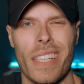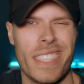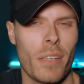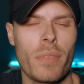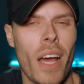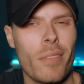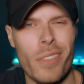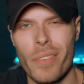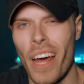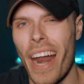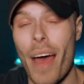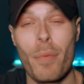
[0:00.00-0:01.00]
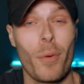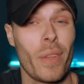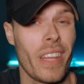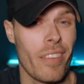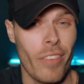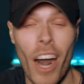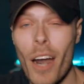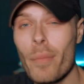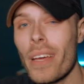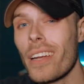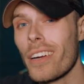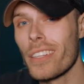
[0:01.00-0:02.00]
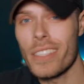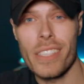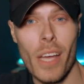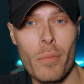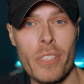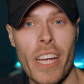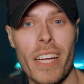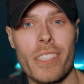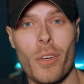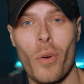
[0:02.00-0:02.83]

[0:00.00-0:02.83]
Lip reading: Like, sometimes I'm not happy with the environment or the subject,